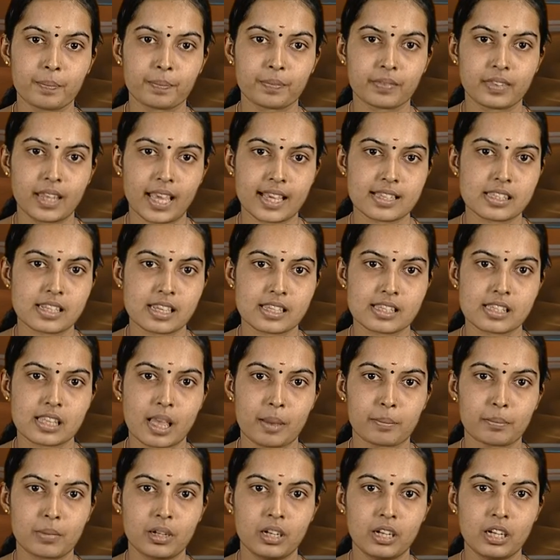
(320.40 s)
Next
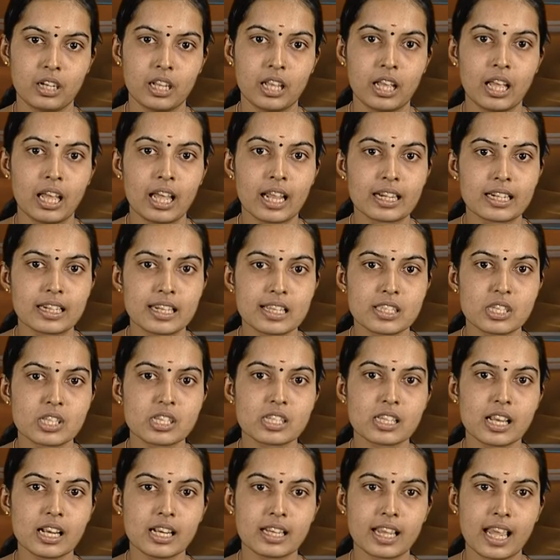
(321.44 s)
example,
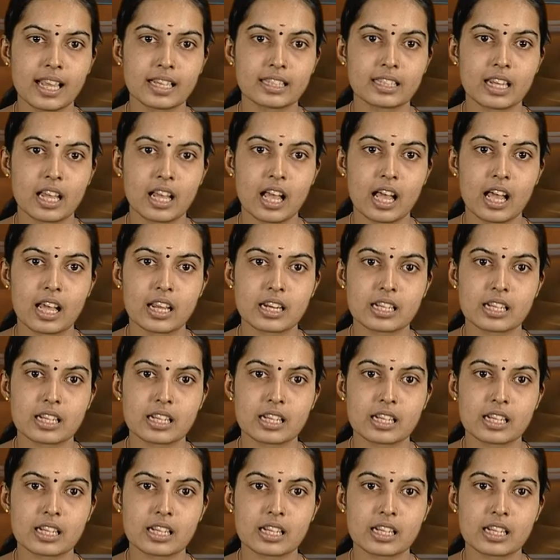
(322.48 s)
digital data